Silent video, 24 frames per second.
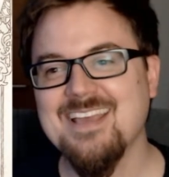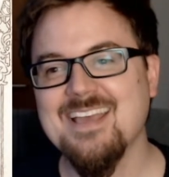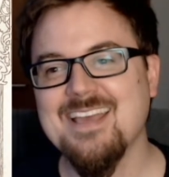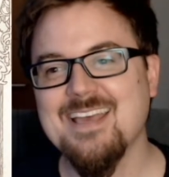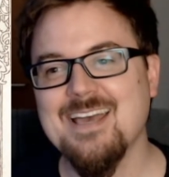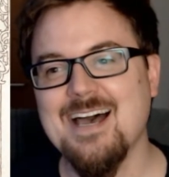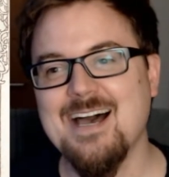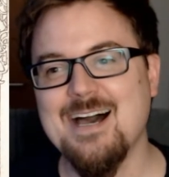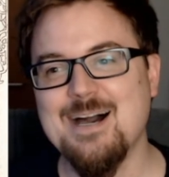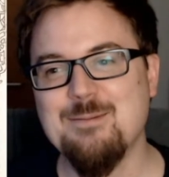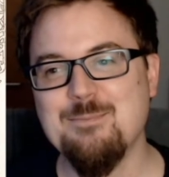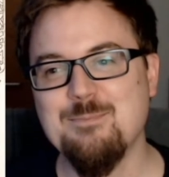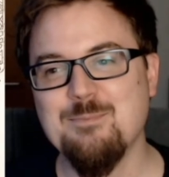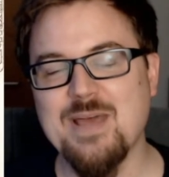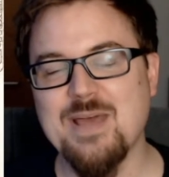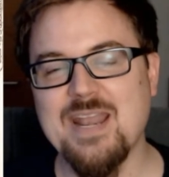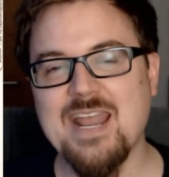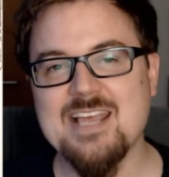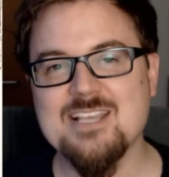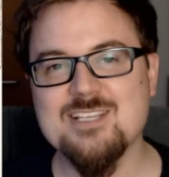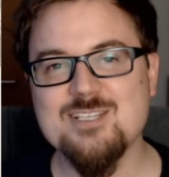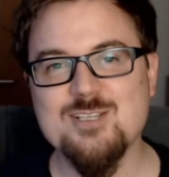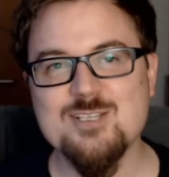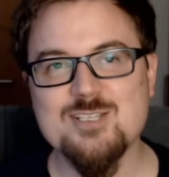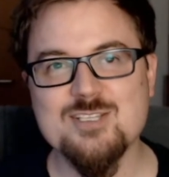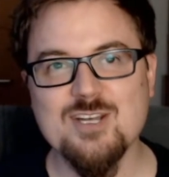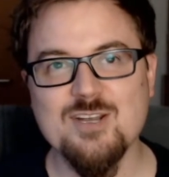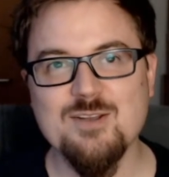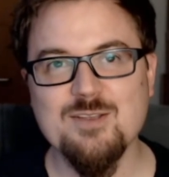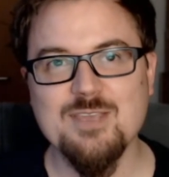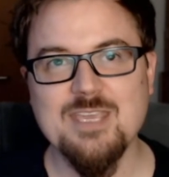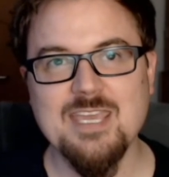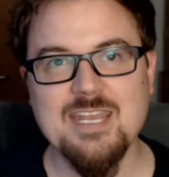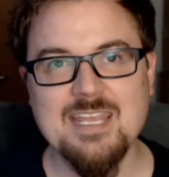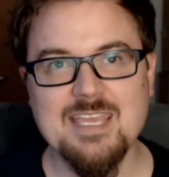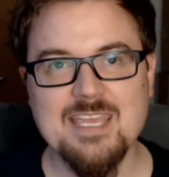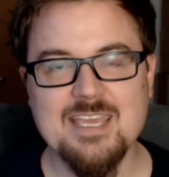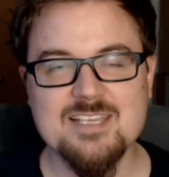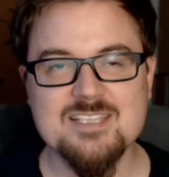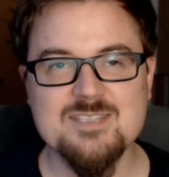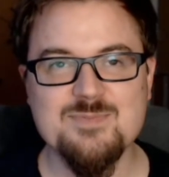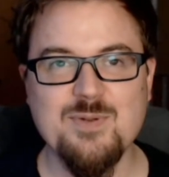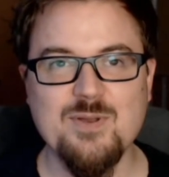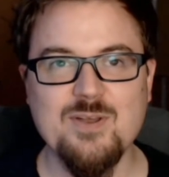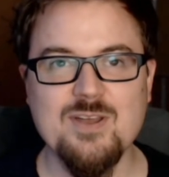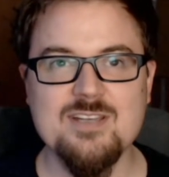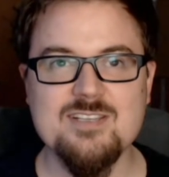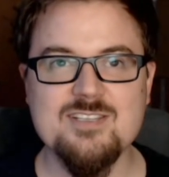But as you start getting
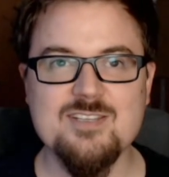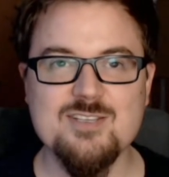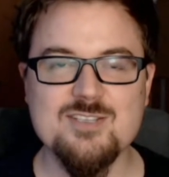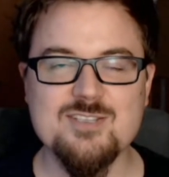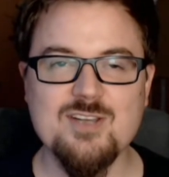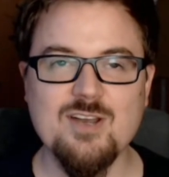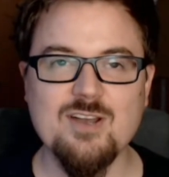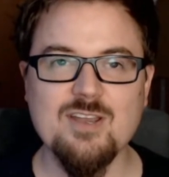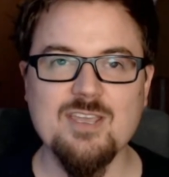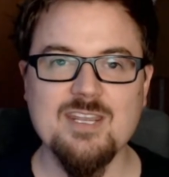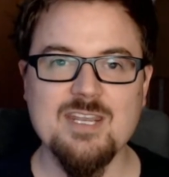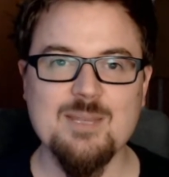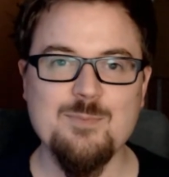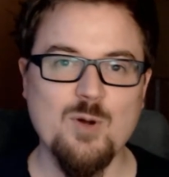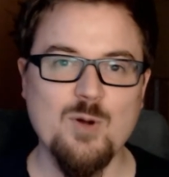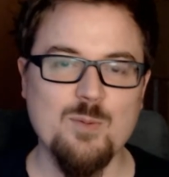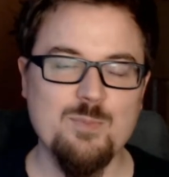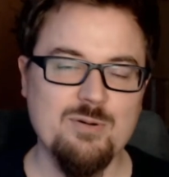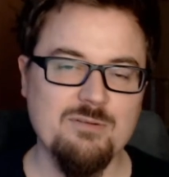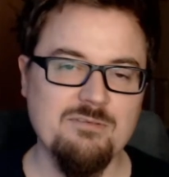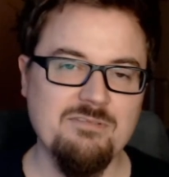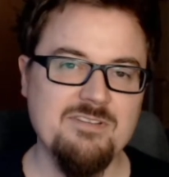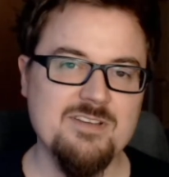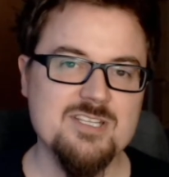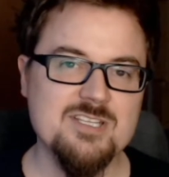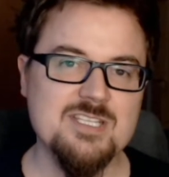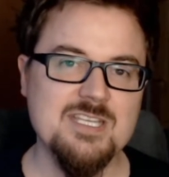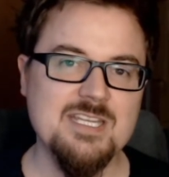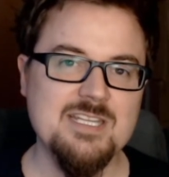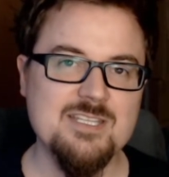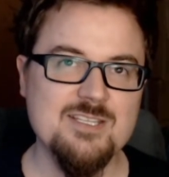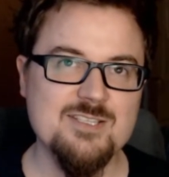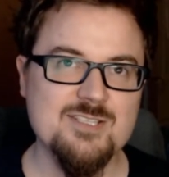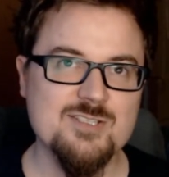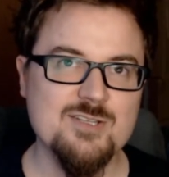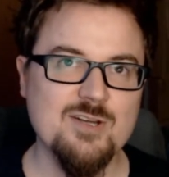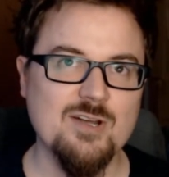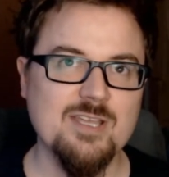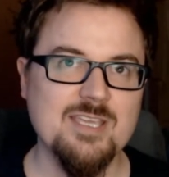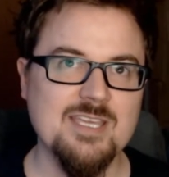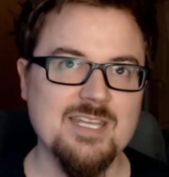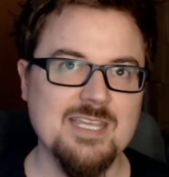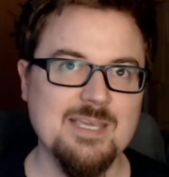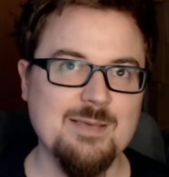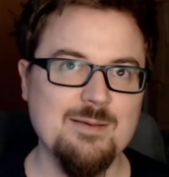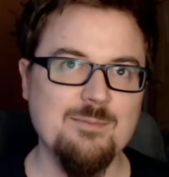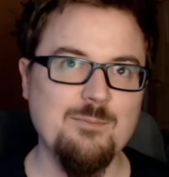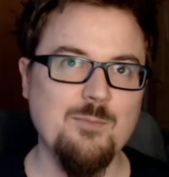experience, you start getting more proficient, you start
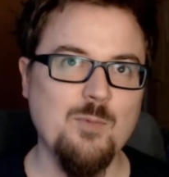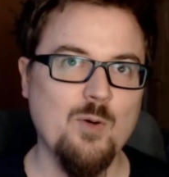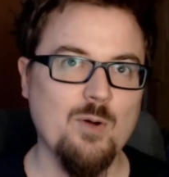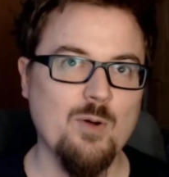getting more